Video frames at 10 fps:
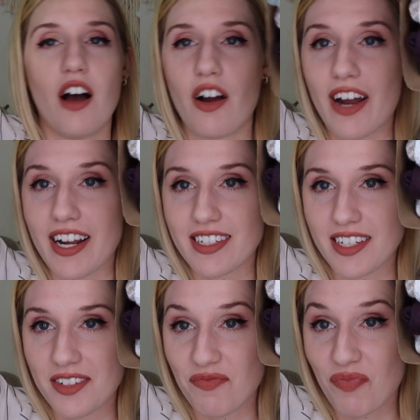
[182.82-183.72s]
All
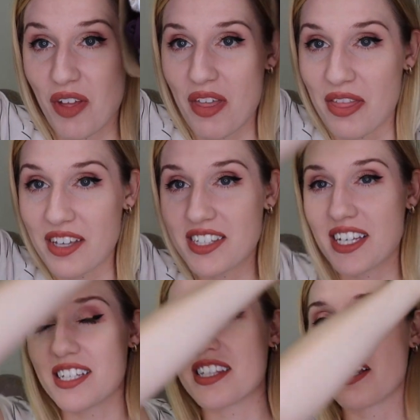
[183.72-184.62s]
right, this
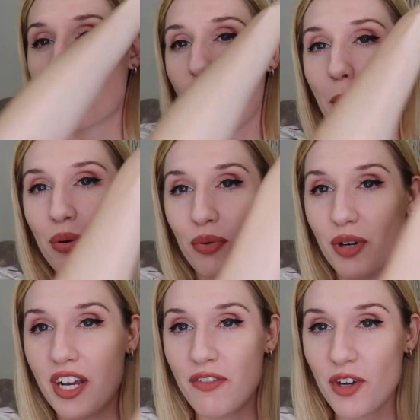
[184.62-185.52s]
is the little
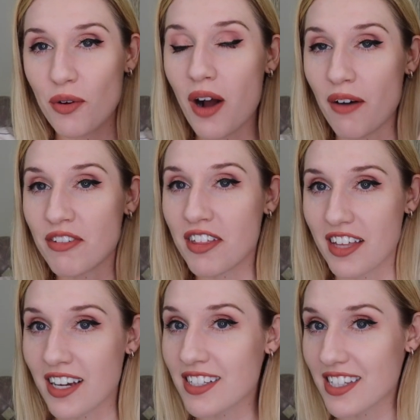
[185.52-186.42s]
preview of the
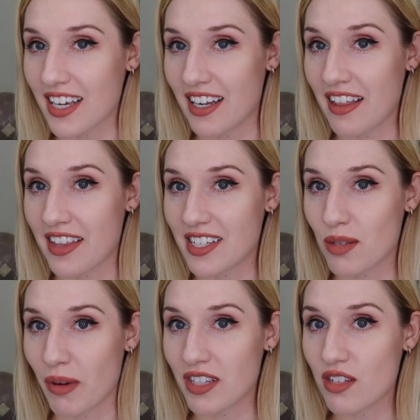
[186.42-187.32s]
things in
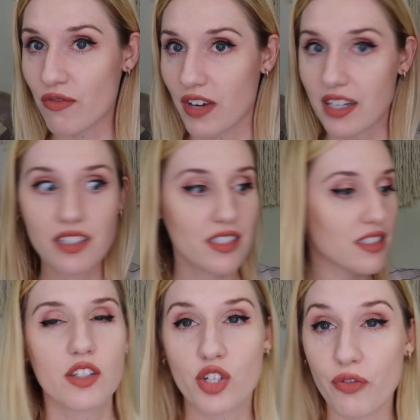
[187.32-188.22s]
this month's
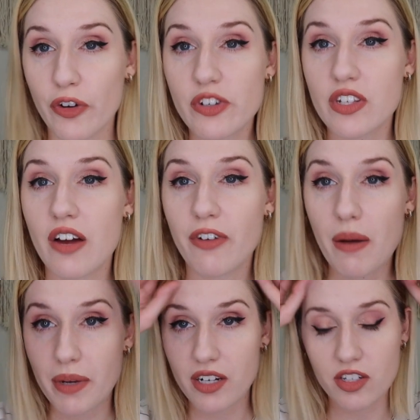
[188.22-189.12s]
fix. So first off,
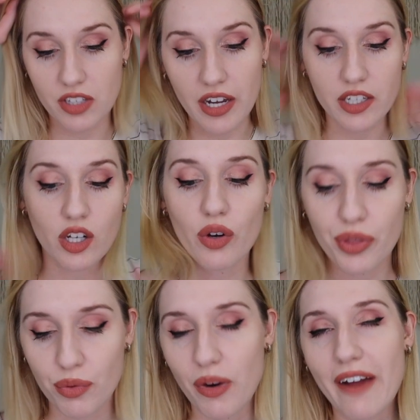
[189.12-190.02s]
I'm gonna just kind of go
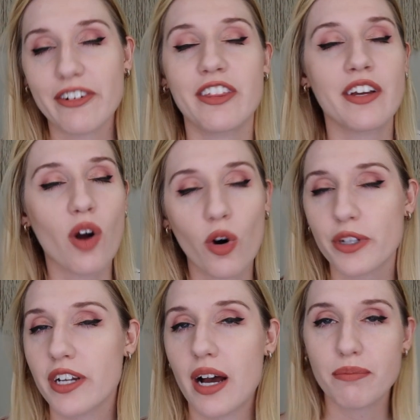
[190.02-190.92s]
through everything, hold
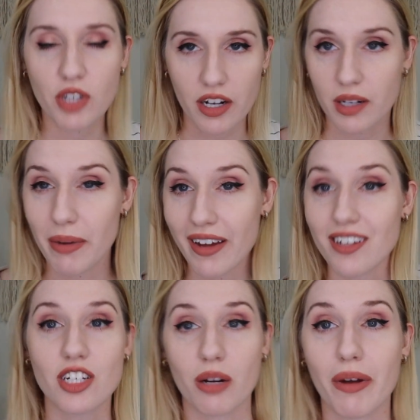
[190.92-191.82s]
it up, talk about
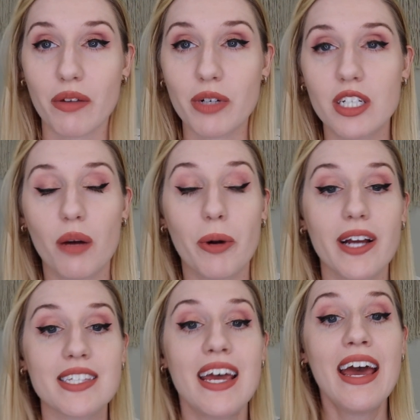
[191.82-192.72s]
it, talk about the retail
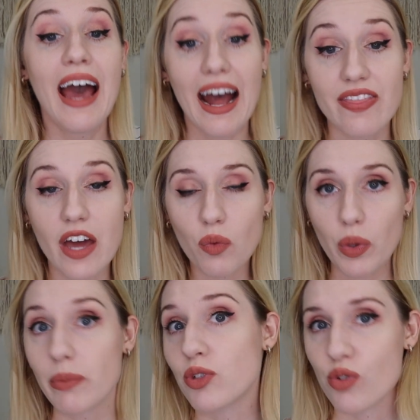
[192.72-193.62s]
price, and then
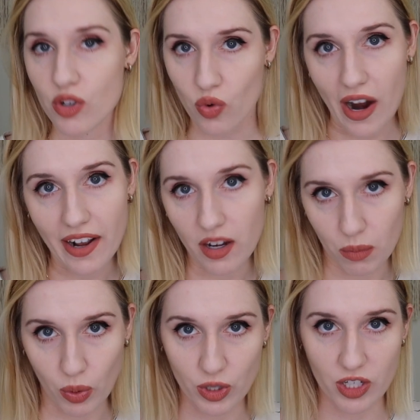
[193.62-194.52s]
we will do the try-on
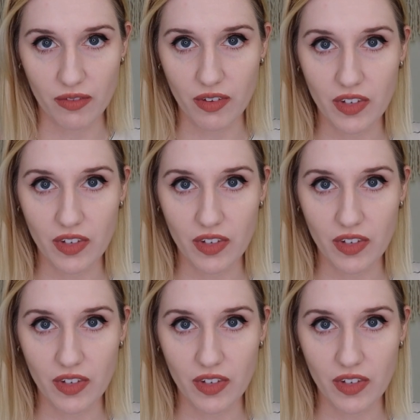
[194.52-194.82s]
portion of the